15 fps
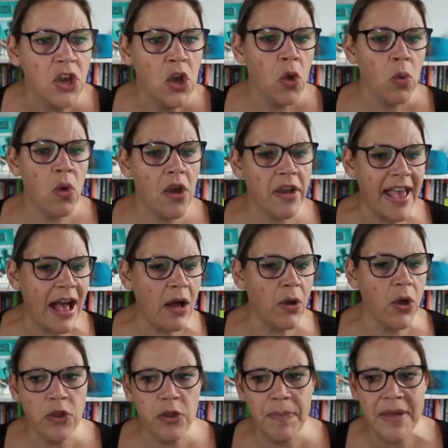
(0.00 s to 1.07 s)
work out
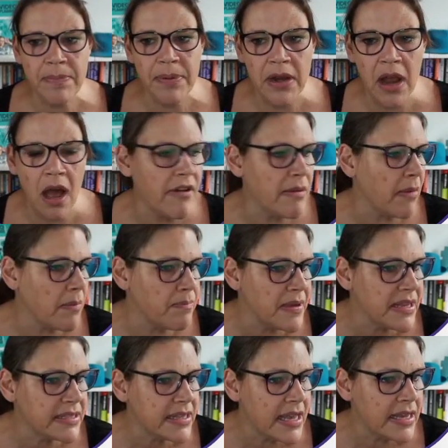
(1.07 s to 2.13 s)
who the people are in my
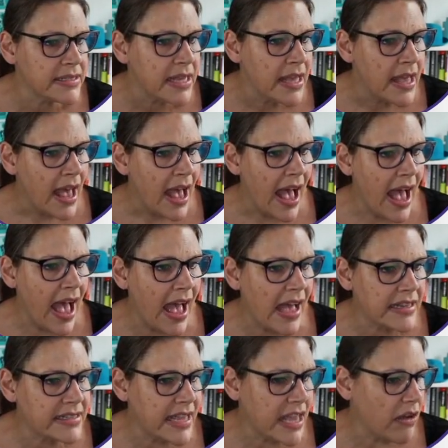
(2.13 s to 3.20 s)
business,
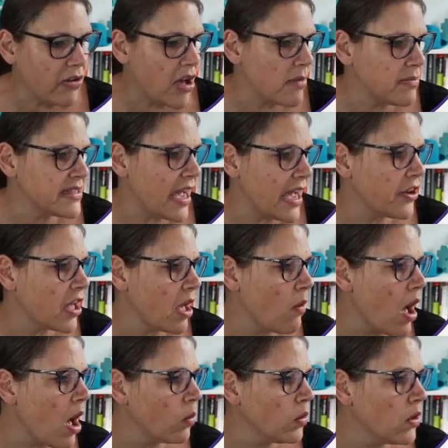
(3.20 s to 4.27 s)
and he'll come down and go,
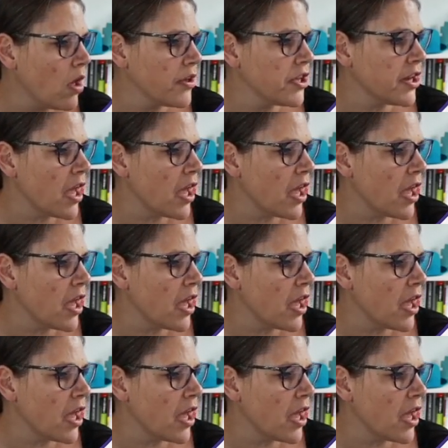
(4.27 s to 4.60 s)
oh look, you know,